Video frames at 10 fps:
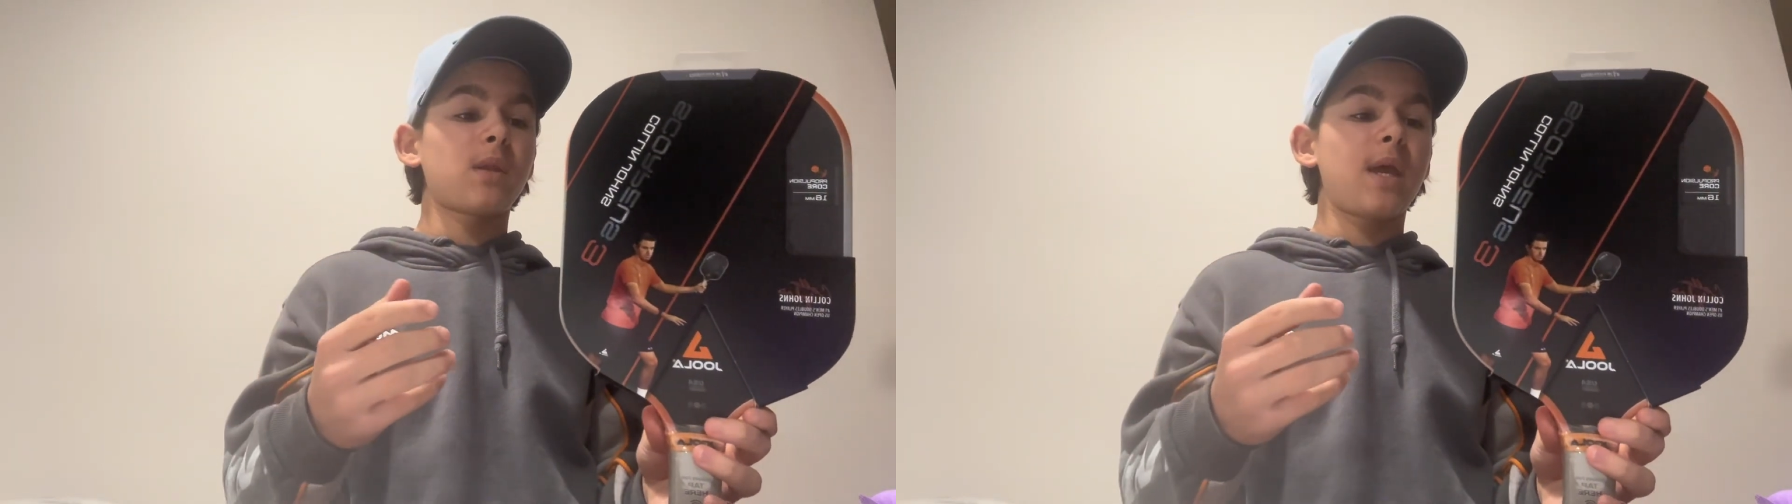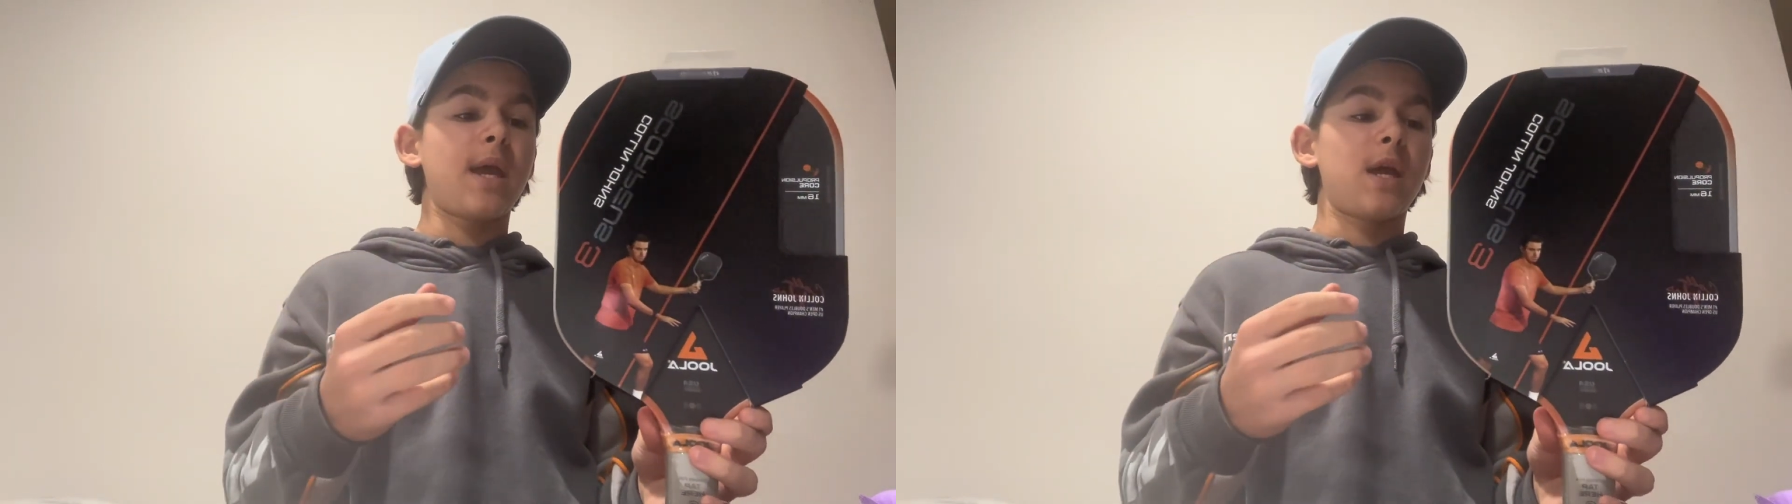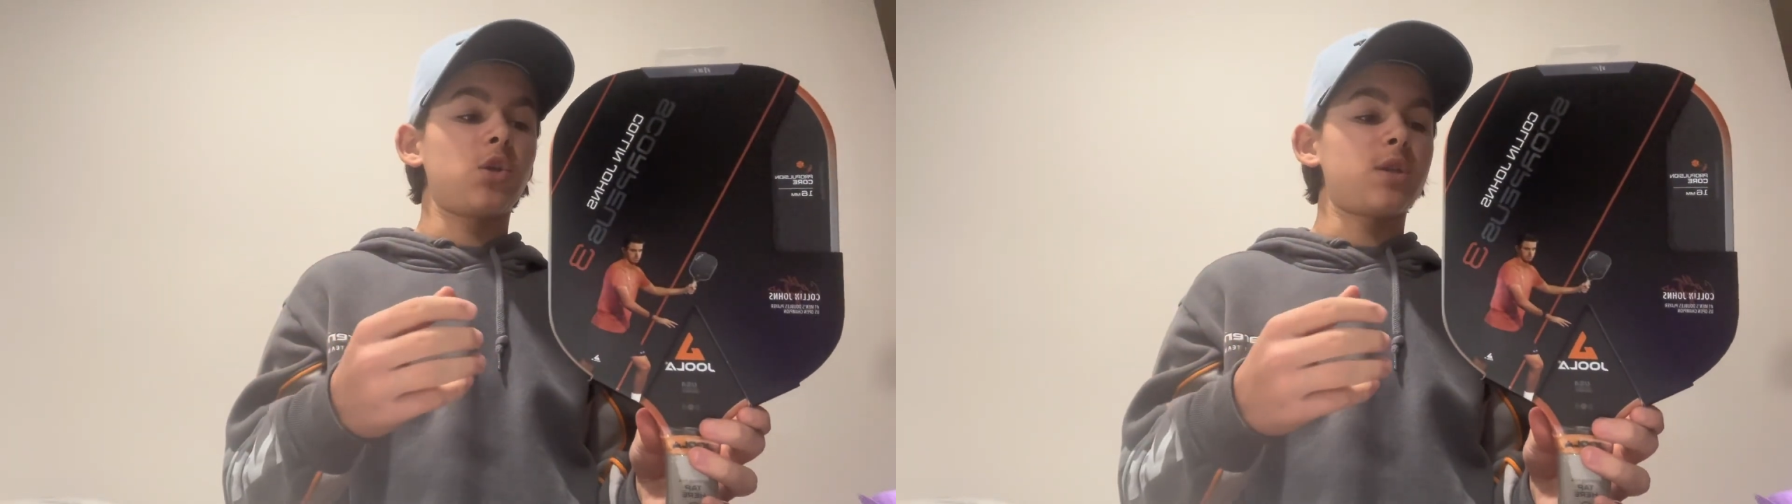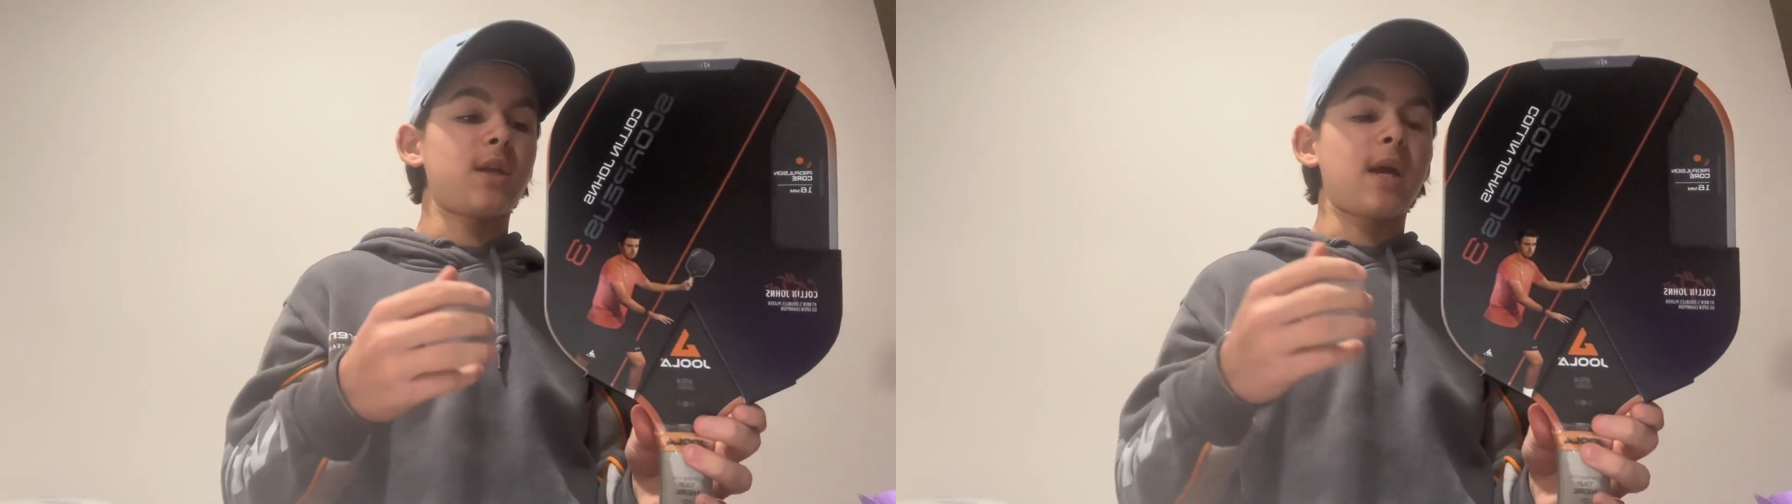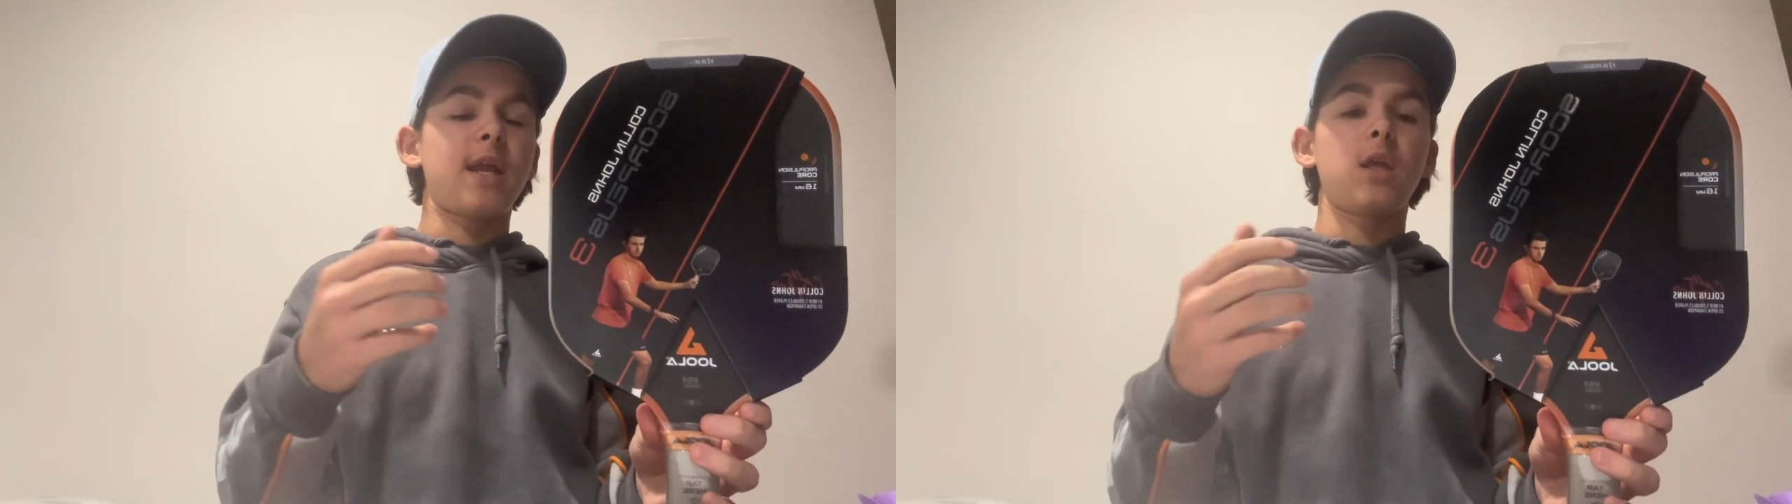and just
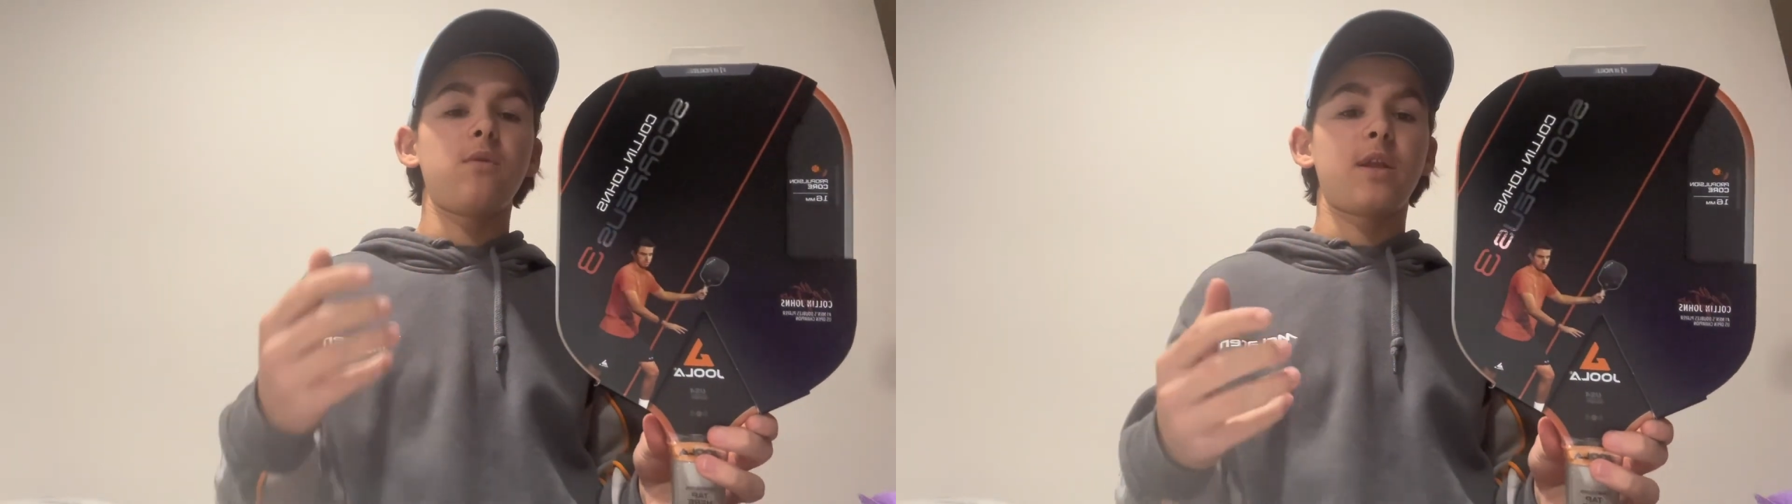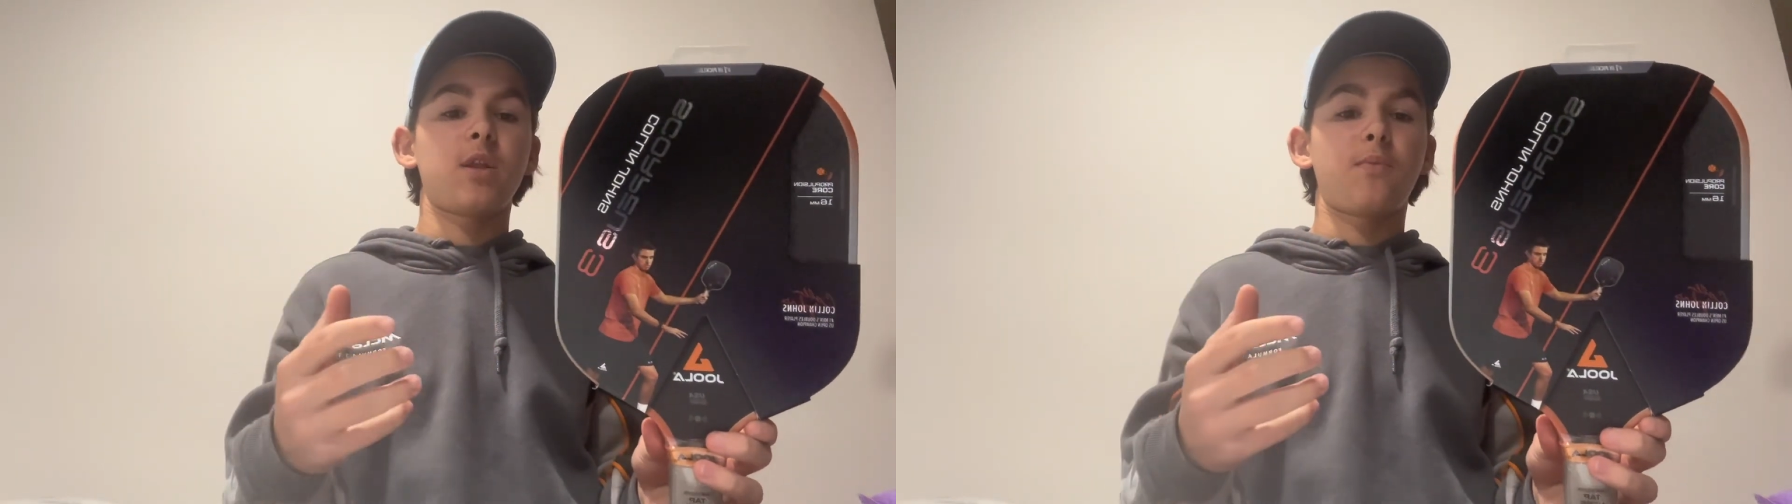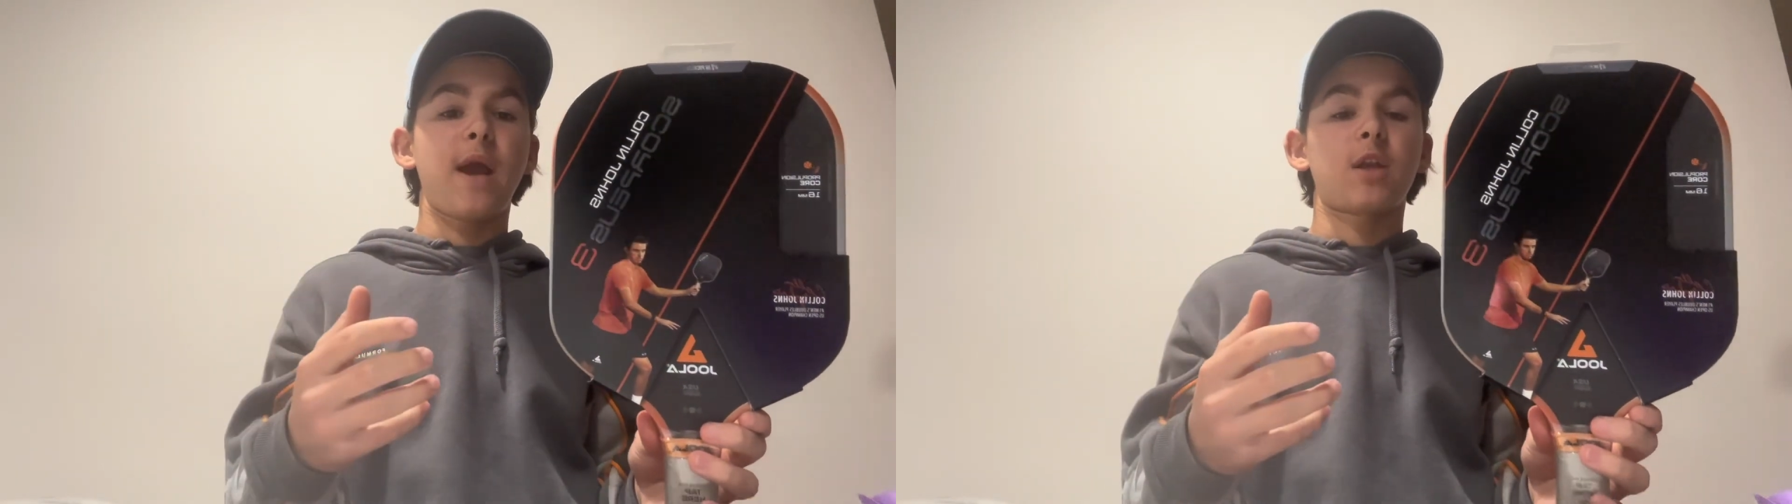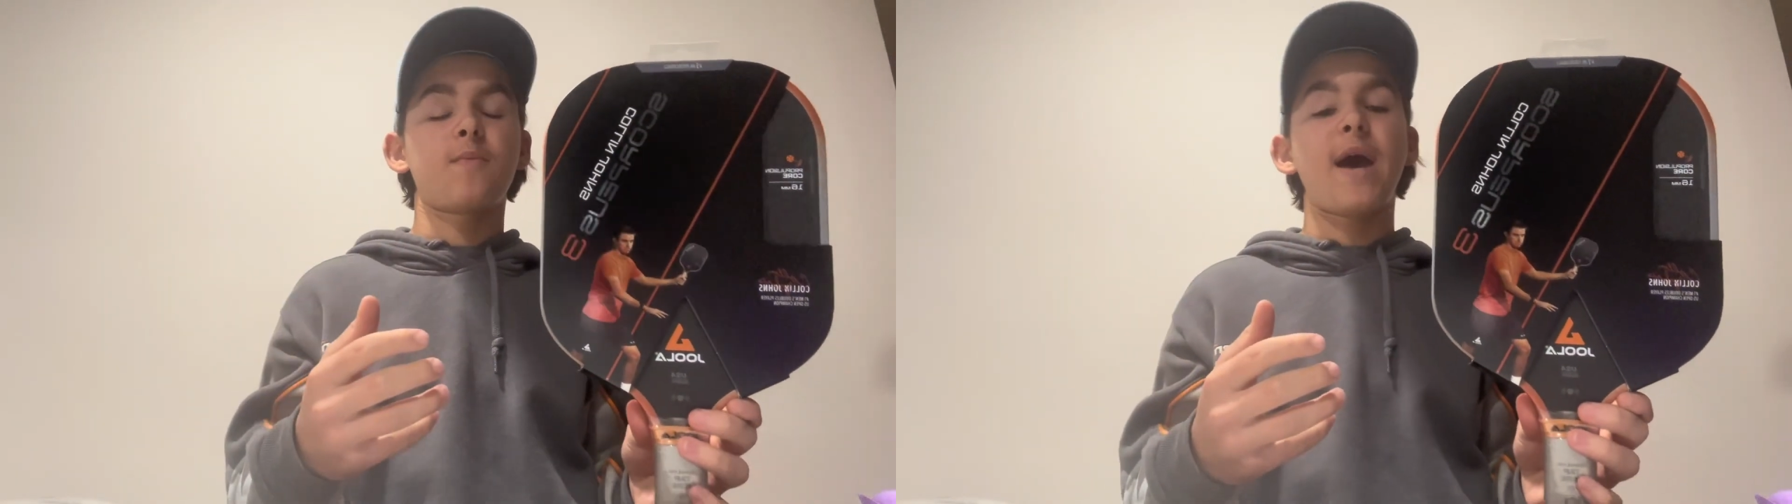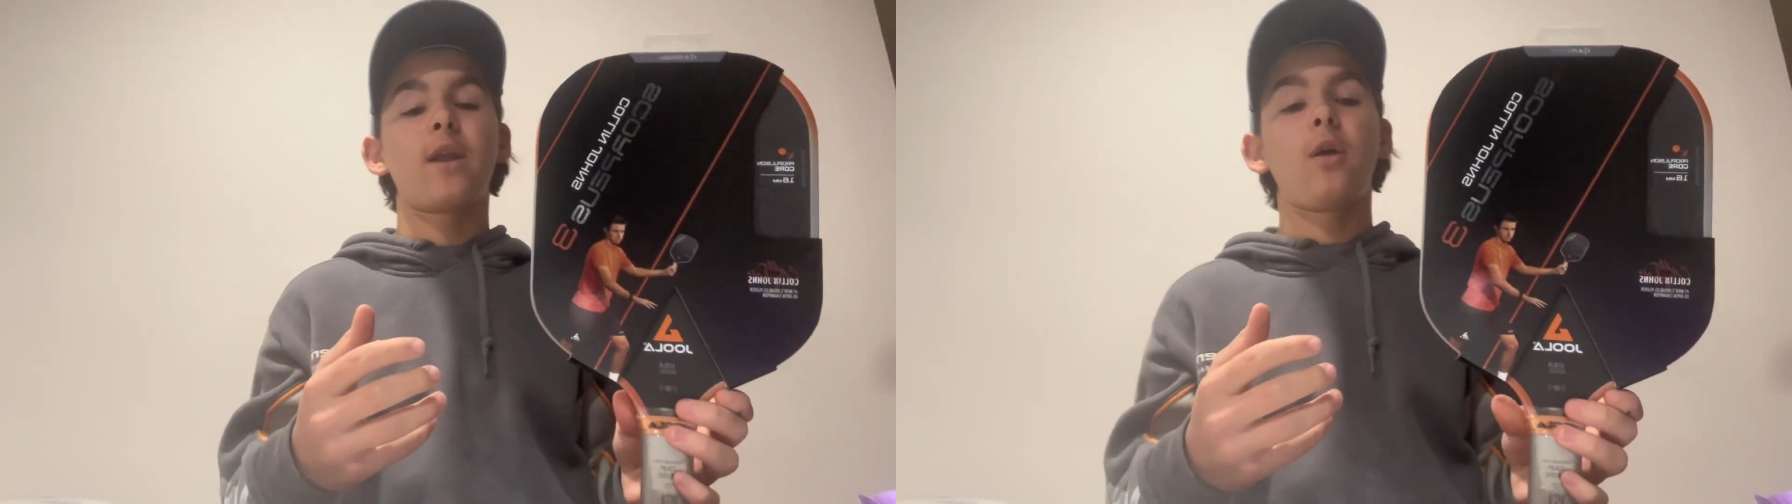to kind of use it as a practice
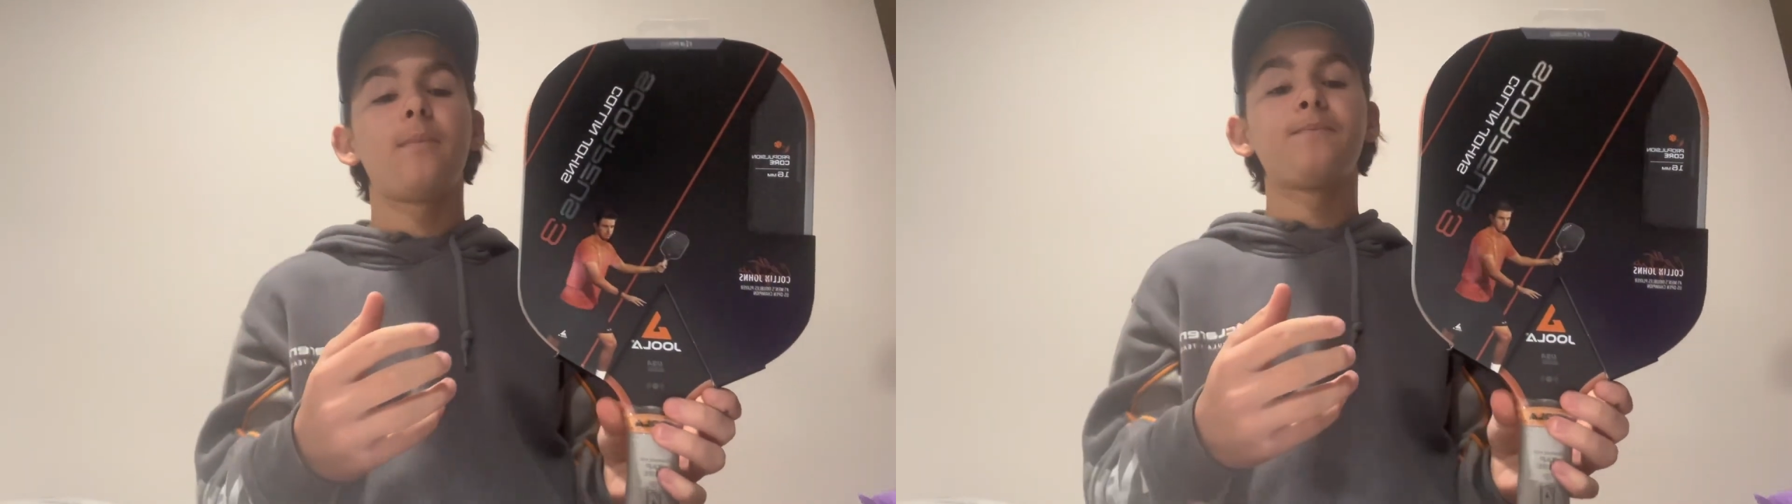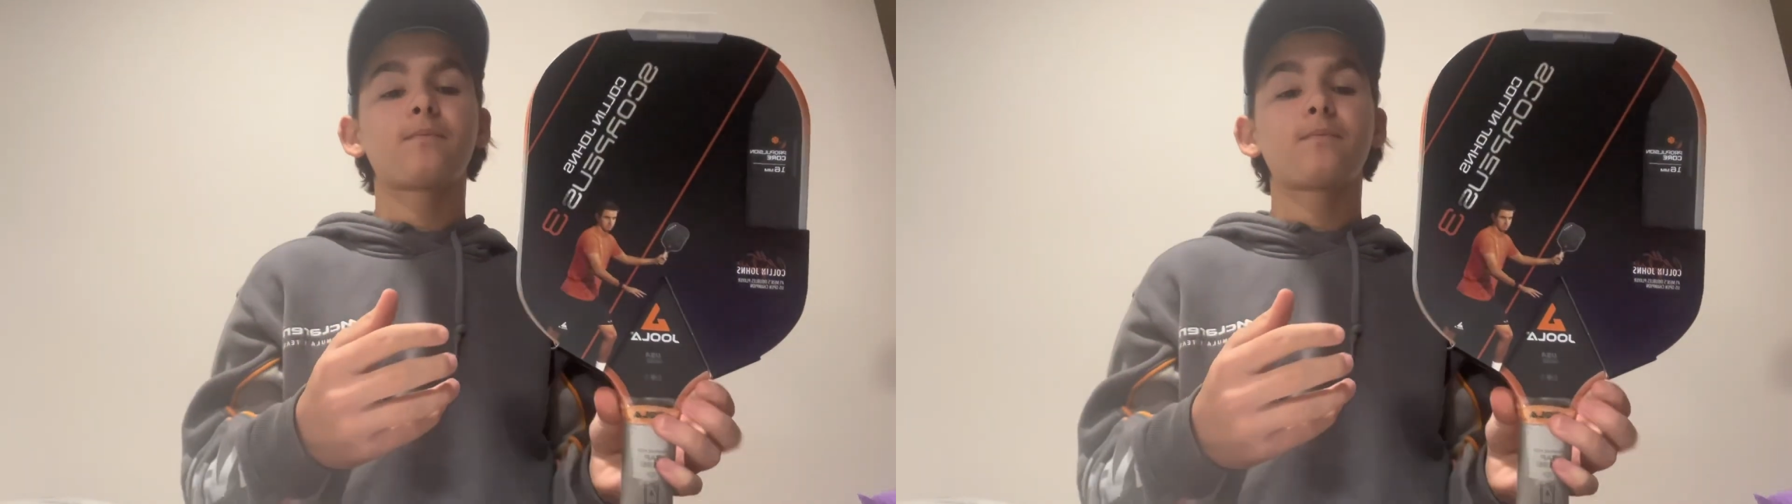paddle,